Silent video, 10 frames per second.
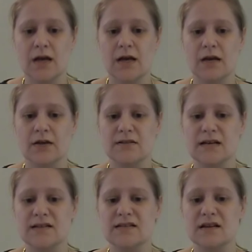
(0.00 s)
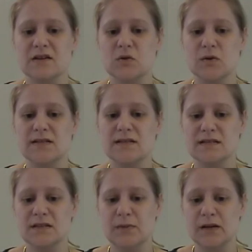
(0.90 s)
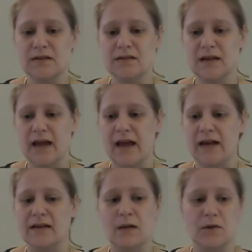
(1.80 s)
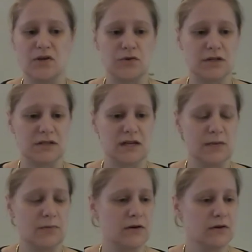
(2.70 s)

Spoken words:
It contains 20 T-pins and a measuring tape.